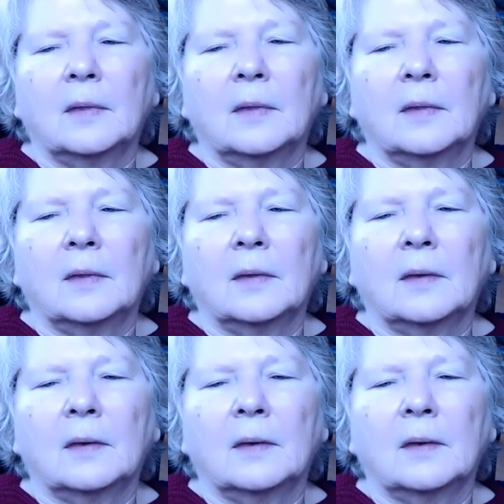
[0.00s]

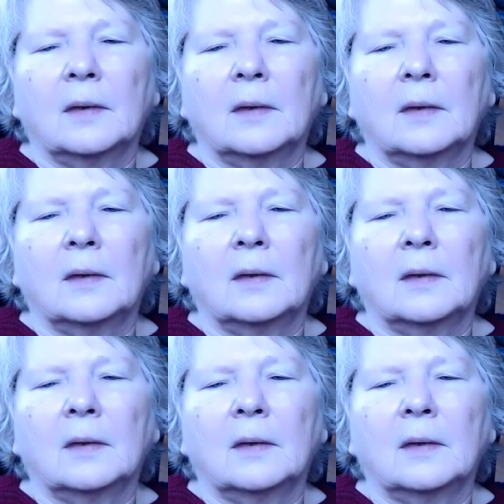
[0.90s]

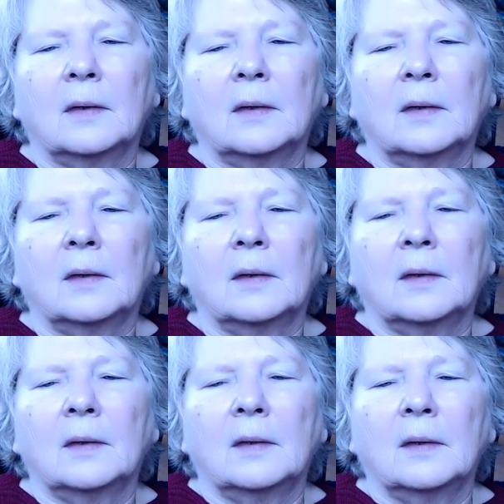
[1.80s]

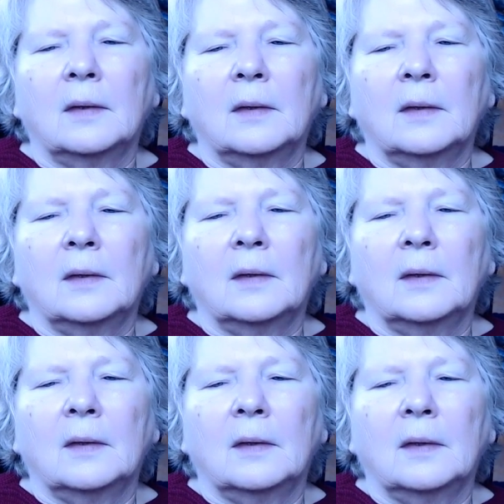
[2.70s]

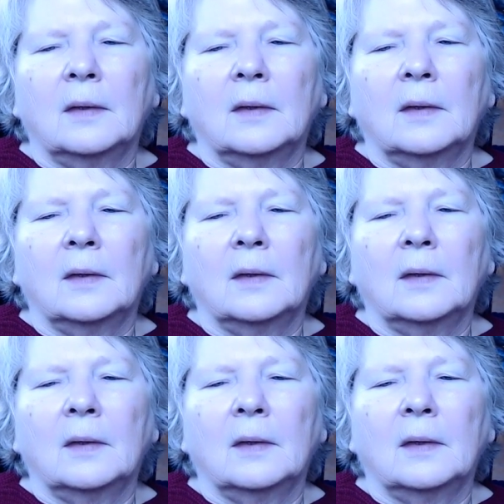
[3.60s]
No one is speaking in this clip.